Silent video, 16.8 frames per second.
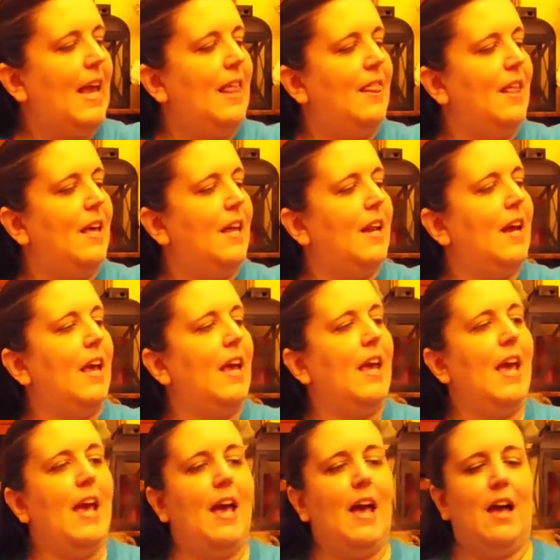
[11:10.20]
And then I
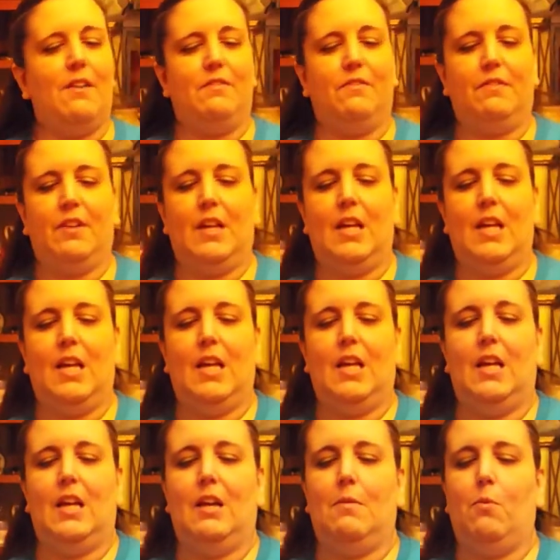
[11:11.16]

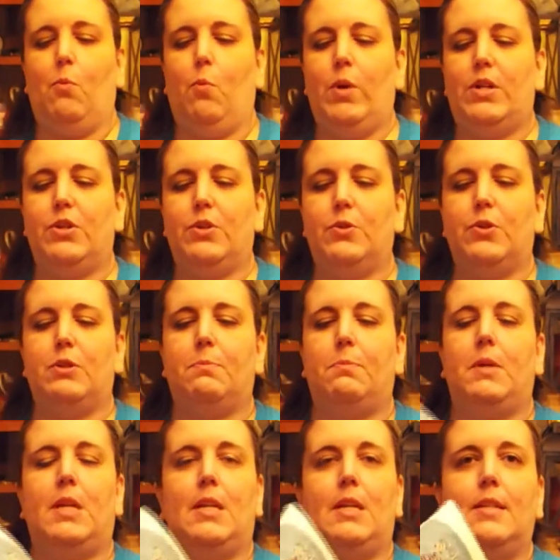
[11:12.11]
have Winter's
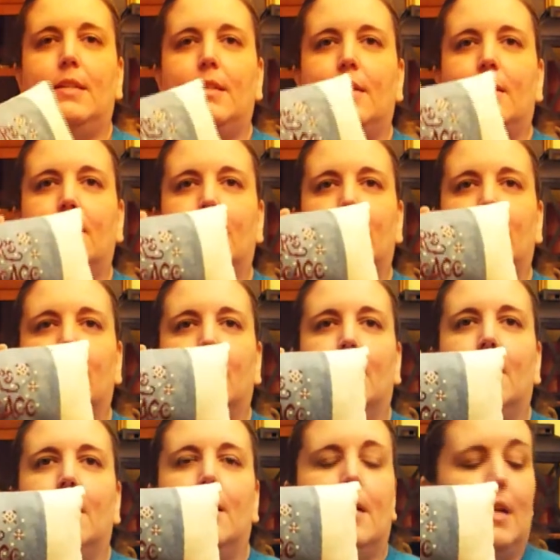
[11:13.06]
Piece
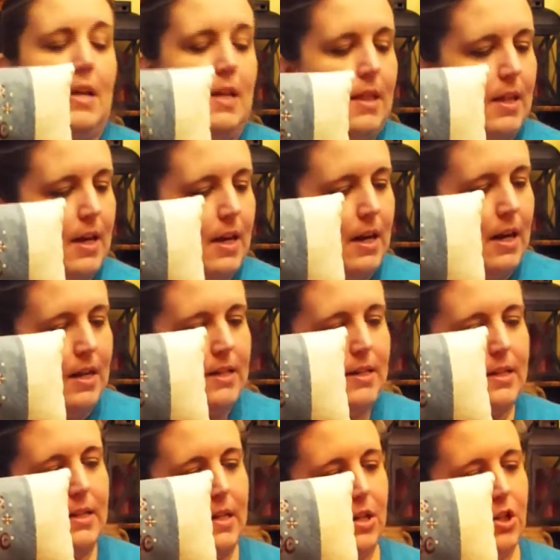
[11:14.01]
that I
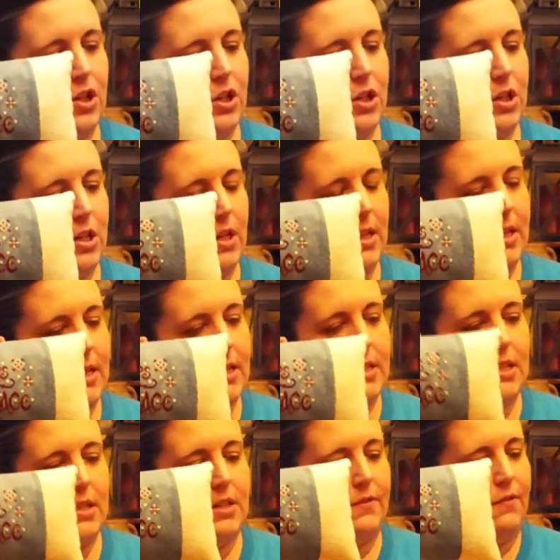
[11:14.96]
stitched. This
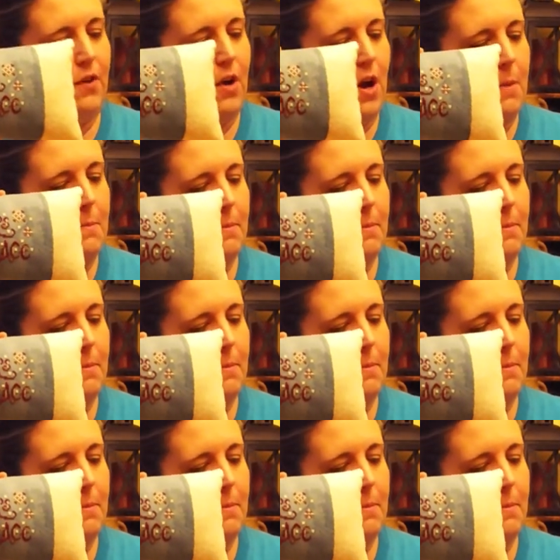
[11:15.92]
is from